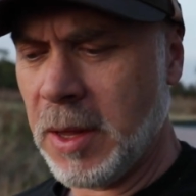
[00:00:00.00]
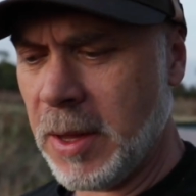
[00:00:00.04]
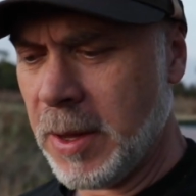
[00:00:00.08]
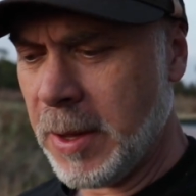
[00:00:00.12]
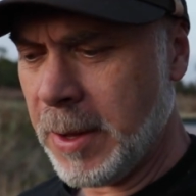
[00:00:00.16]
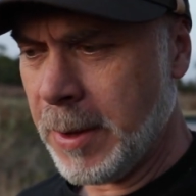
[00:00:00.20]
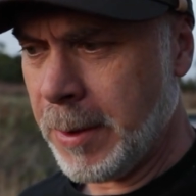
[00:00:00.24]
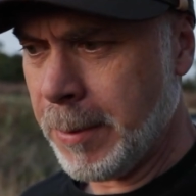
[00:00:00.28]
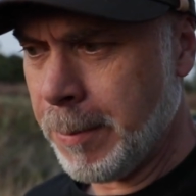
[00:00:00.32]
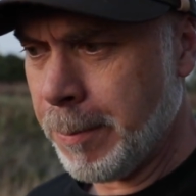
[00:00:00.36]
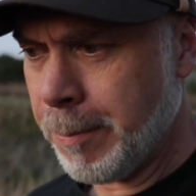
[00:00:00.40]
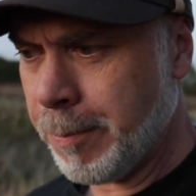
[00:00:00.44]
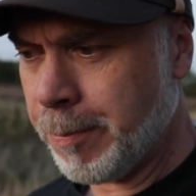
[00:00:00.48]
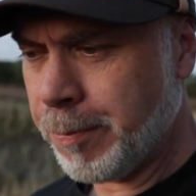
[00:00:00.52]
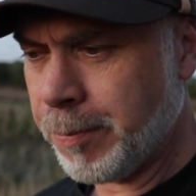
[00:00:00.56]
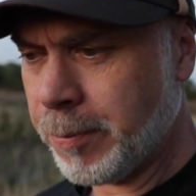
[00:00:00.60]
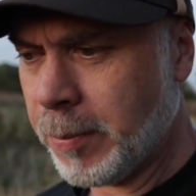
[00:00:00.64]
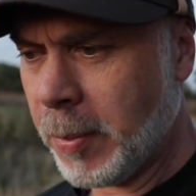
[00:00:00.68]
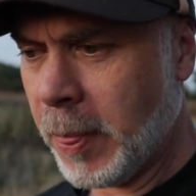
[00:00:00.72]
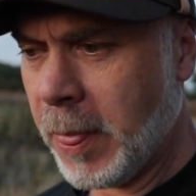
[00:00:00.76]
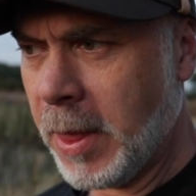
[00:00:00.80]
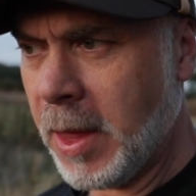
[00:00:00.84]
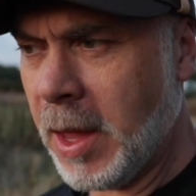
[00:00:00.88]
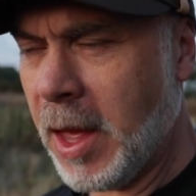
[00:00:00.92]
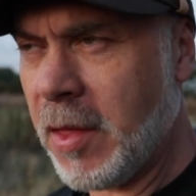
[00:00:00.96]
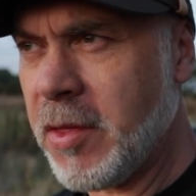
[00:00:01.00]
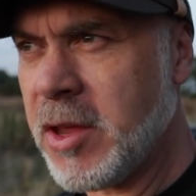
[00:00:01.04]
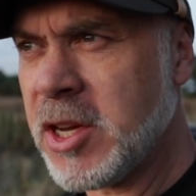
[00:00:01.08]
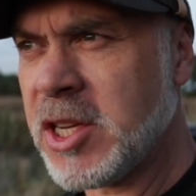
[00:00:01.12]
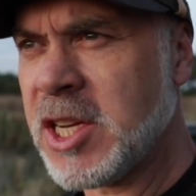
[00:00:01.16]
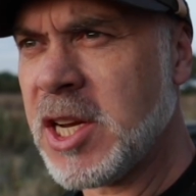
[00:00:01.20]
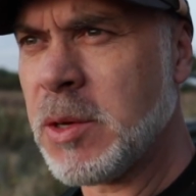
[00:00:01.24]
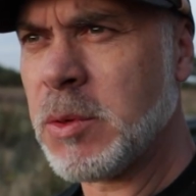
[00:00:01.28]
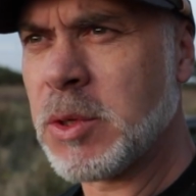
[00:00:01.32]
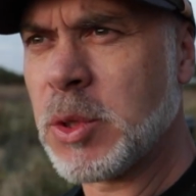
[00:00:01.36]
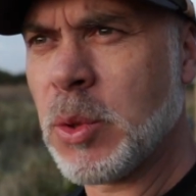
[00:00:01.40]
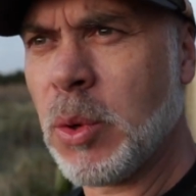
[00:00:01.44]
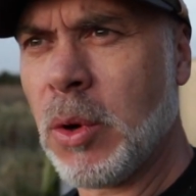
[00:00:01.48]
And this
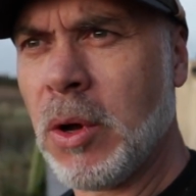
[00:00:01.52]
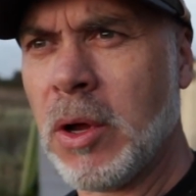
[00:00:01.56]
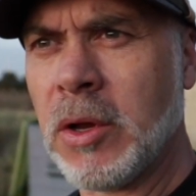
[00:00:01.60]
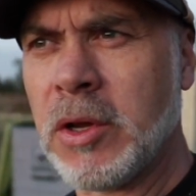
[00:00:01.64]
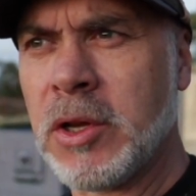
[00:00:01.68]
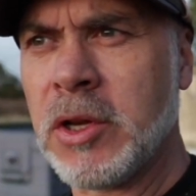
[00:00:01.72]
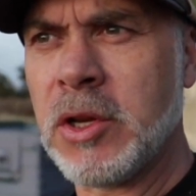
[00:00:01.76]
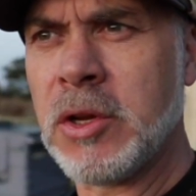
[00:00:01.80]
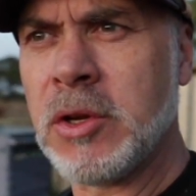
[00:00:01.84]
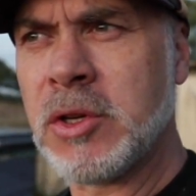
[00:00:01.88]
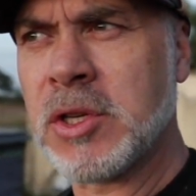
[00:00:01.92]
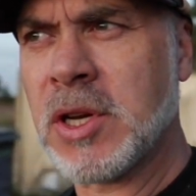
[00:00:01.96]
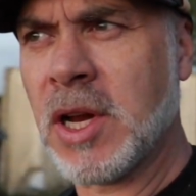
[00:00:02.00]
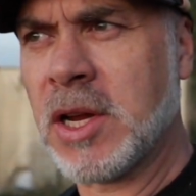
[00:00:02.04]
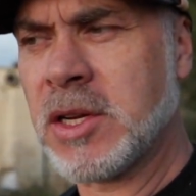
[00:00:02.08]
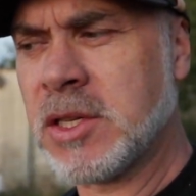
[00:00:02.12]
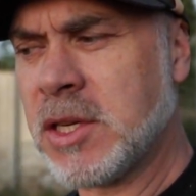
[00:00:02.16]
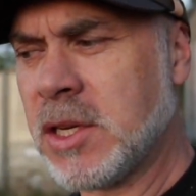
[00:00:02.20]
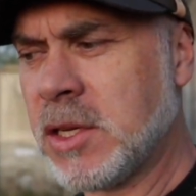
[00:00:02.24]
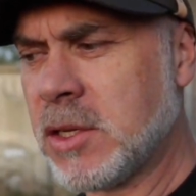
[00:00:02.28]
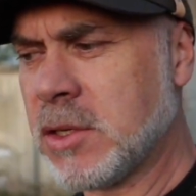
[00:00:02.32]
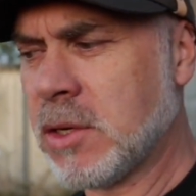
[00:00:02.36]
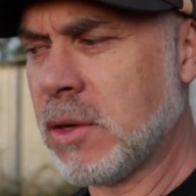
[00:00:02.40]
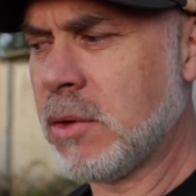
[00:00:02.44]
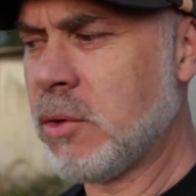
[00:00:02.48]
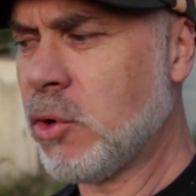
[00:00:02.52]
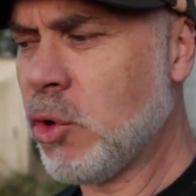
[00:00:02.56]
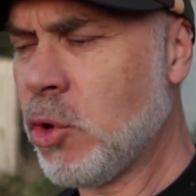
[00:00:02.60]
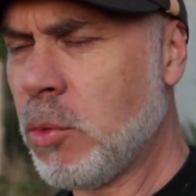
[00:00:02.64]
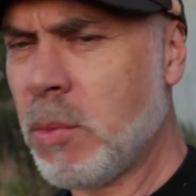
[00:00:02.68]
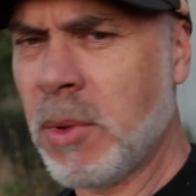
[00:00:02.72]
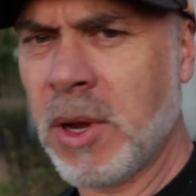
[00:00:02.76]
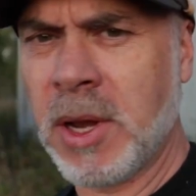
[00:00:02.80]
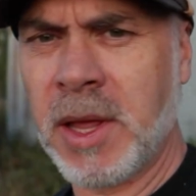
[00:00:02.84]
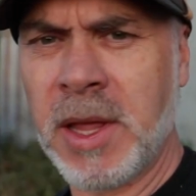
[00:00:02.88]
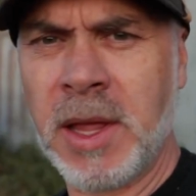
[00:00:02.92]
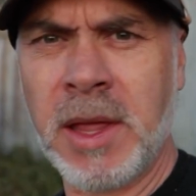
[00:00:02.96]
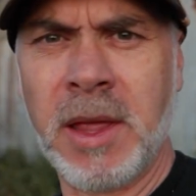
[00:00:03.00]
year was quite unusual actually, so
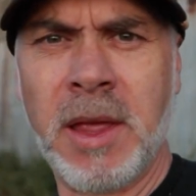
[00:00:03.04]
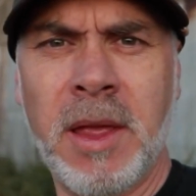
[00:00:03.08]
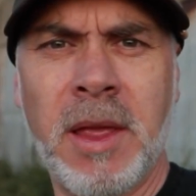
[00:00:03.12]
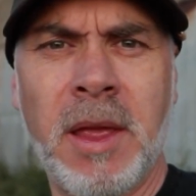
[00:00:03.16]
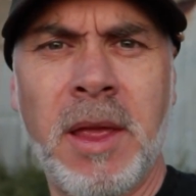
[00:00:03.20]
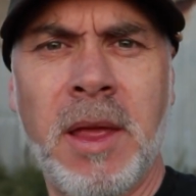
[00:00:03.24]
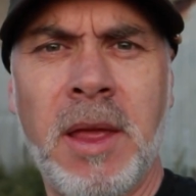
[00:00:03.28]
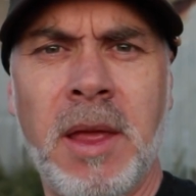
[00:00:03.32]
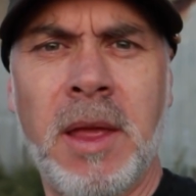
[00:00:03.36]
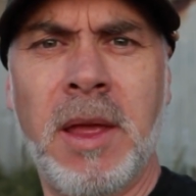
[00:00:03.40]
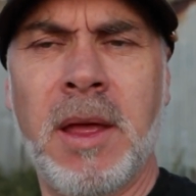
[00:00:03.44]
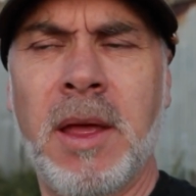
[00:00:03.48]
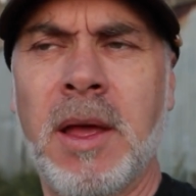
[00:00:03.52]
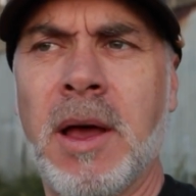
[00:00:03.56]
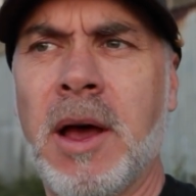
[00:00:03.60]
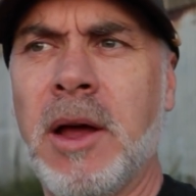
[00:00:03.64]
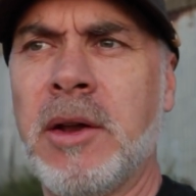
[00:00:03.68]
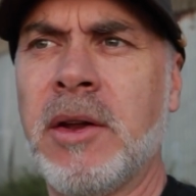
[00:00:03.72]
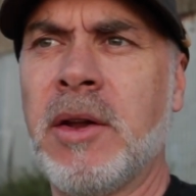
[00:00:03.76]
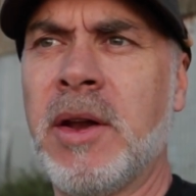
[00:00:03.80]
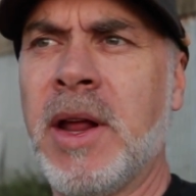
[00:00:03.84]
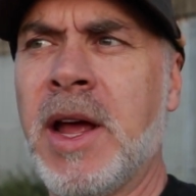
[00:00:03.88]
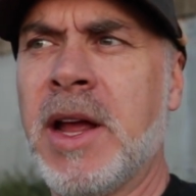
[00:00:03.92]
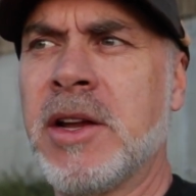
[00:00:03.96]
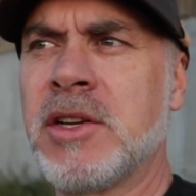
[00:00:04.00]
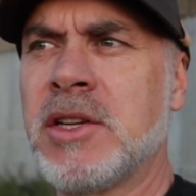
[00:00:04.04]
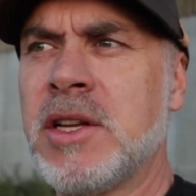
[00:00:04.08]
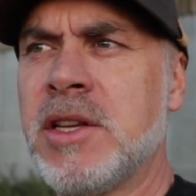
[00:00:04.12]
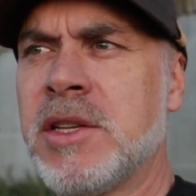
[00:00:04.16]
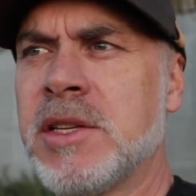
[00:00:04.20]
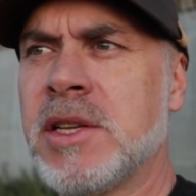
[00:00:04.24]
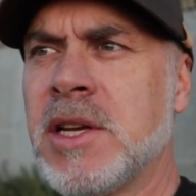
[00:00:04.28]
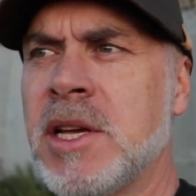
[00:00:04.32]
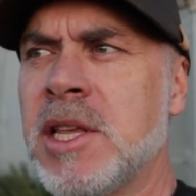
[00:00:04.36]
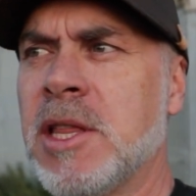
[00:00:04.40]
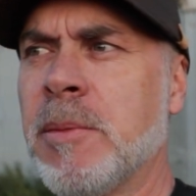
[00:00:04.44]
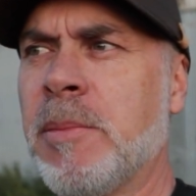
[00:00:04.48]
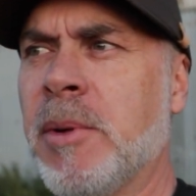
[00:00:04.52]
normally I don't actually
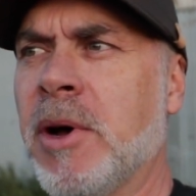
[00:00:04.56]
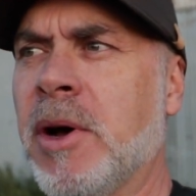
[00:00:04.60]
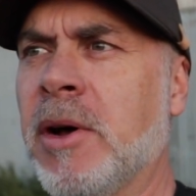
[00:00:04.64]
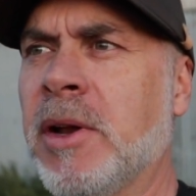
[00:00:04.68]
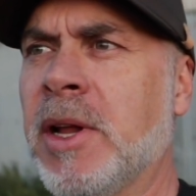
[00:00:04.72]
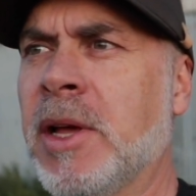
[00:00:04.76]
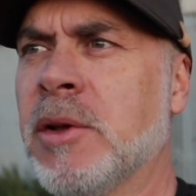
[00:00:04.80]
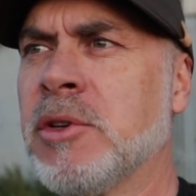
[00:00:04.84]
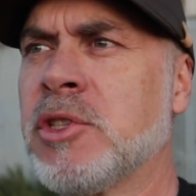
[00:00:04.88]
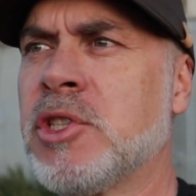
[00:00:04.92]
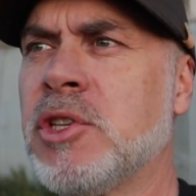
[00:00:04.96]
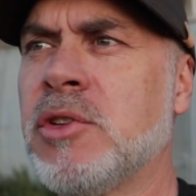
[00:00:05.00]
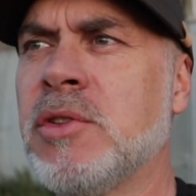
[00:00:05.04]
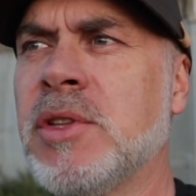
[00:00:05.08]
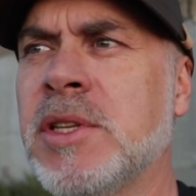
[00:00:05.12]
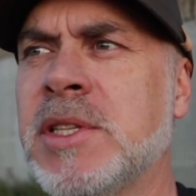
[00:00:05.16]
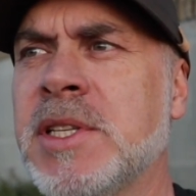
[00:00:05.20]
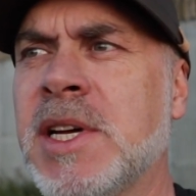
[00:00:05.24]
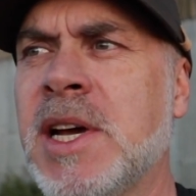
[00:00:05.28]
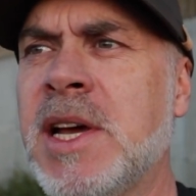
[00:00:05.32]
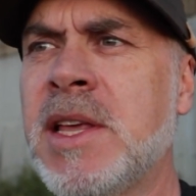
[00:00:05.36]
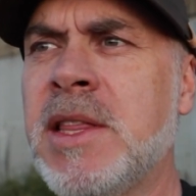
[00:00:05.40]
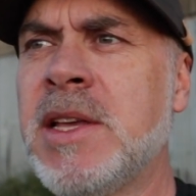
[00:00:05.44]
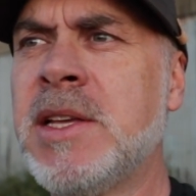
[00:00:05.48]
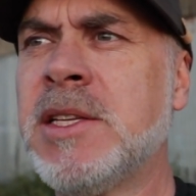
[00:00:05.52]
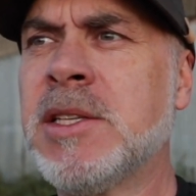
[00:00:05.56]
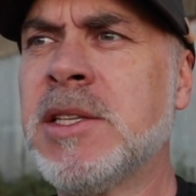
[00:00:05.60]
see the barn owls during the day.